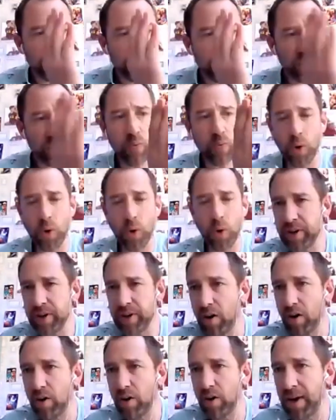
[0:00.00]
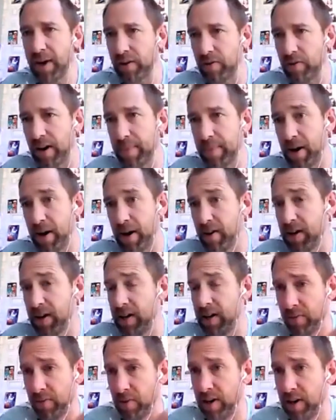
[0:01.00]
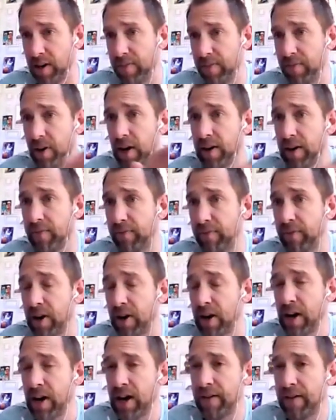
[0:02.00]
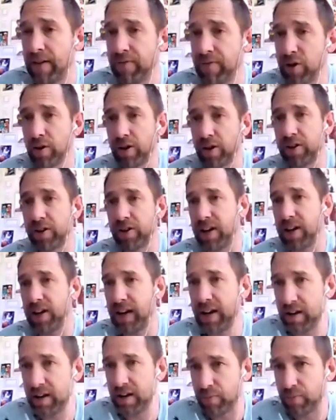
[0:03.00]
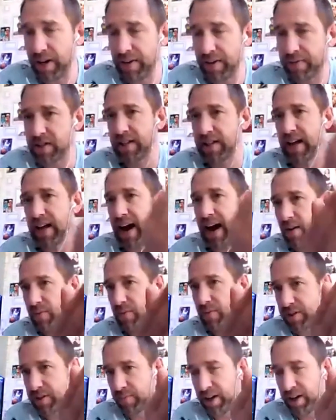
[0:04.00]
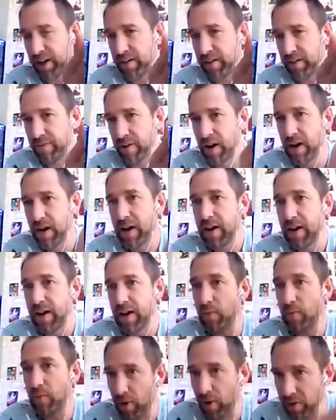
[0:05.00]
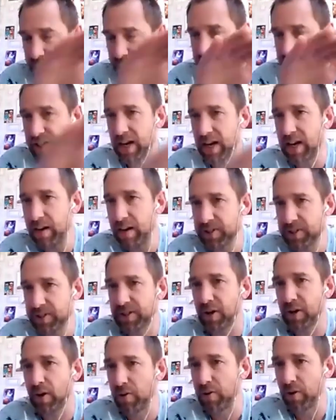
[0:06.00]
what we know about the Great Barrier Reef, if you look at the inner reef to the outer reef, they're on the same solar